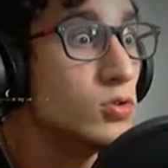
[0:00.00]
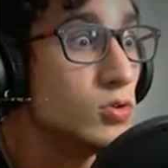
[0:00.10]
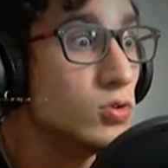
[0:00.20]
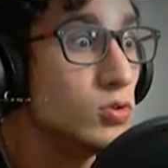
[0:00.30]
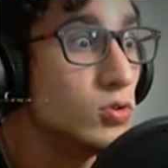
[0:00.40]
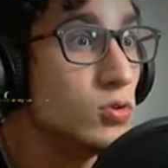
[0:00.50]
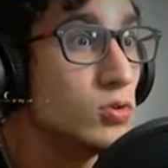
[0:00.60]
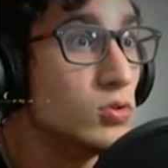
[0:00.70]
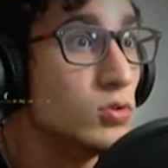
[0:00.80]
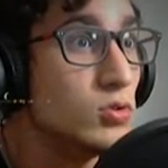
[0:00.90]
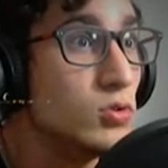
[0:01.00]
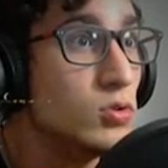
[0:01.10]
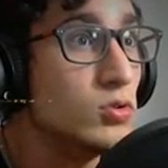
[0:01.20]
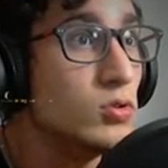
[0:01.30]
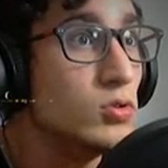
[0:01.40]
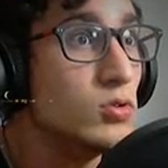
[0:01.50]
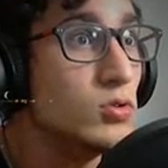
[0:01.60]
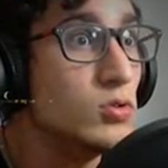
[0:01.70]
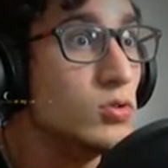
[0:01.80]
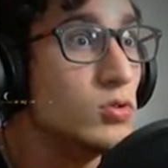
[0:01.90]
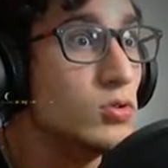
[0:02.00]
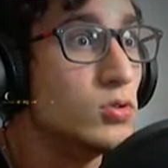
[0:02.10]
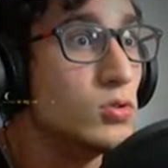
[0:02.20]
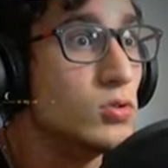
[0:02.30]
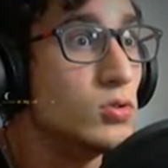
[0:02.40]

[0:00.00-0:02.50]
This person isn't speaking.